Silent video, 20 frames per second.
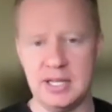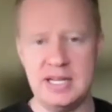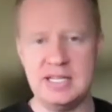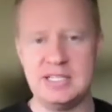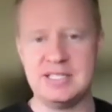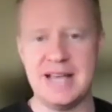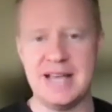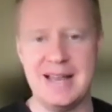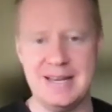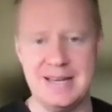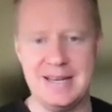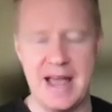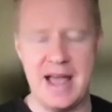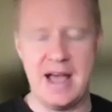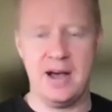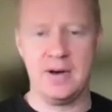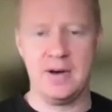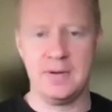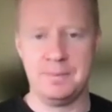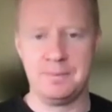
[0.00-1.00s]
they sat
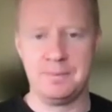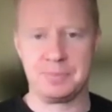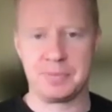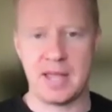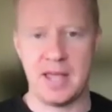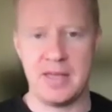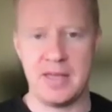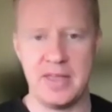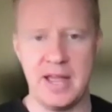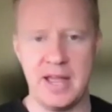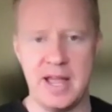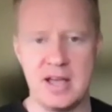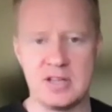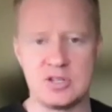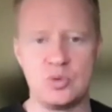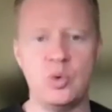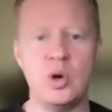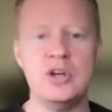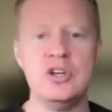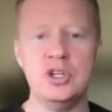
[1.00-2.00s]
down and they
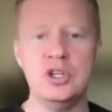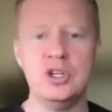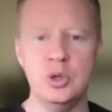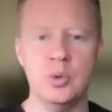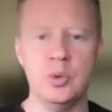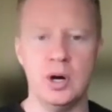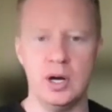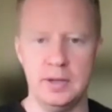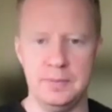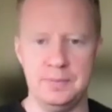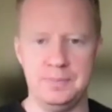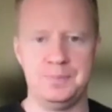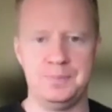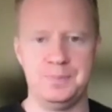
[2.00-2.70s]
asked, what do you want?